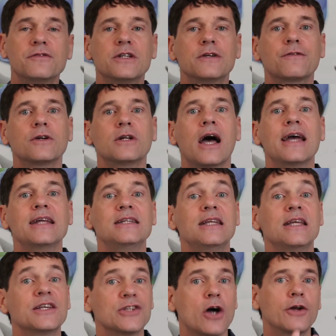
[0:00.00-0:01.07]
different
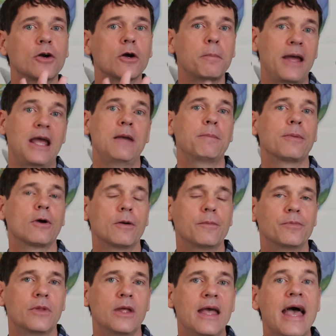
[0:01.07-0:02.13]
ideas on our paper.
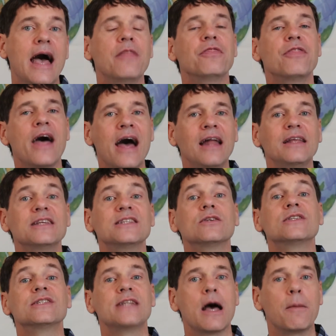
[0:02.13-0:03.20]
And that
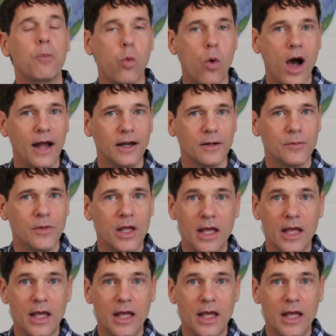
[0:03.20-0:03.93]
is step one.